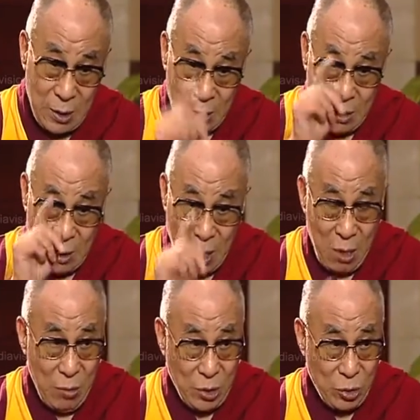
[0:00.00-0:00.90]

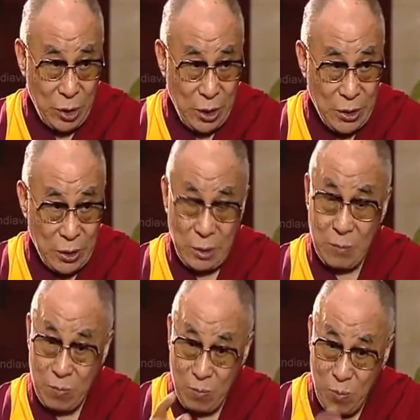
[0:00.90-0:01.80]
Now education
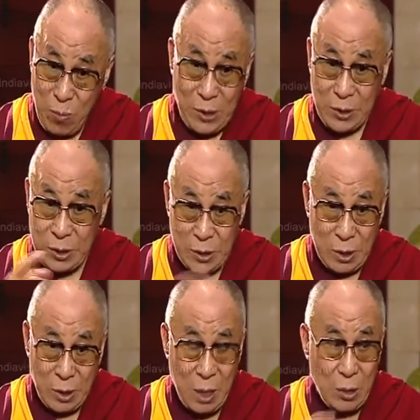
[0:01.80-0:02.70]
must
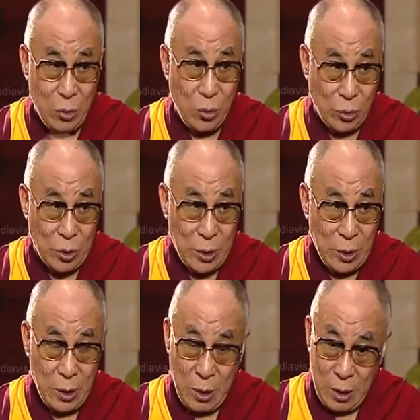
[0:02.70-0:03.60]
include
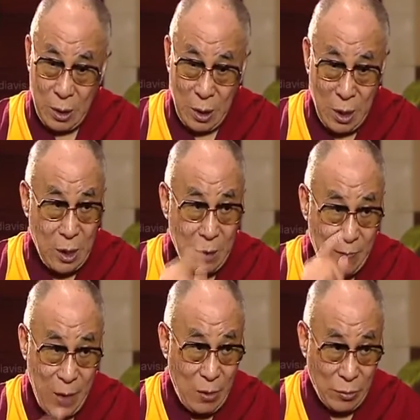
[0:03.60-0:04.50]
inner
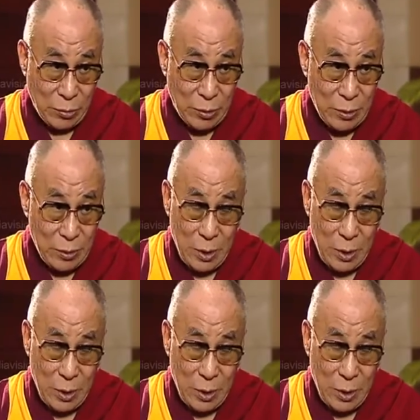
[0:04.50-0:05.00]
values.